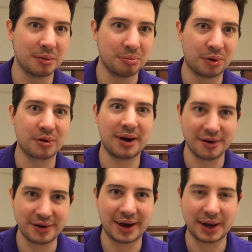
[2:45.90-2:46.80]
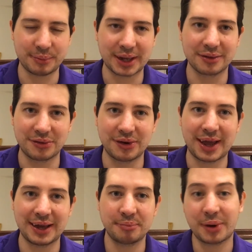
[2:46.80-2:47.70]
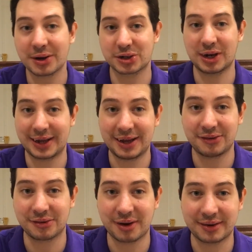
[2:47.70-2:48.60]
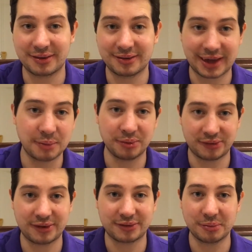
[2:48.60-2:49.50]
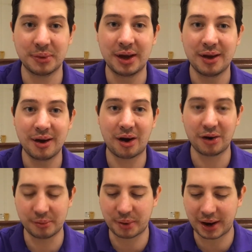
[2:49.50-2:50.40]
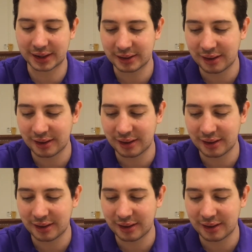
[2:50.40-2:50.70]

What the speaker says: more aerodynamic than a partially integrated cable system on a bike.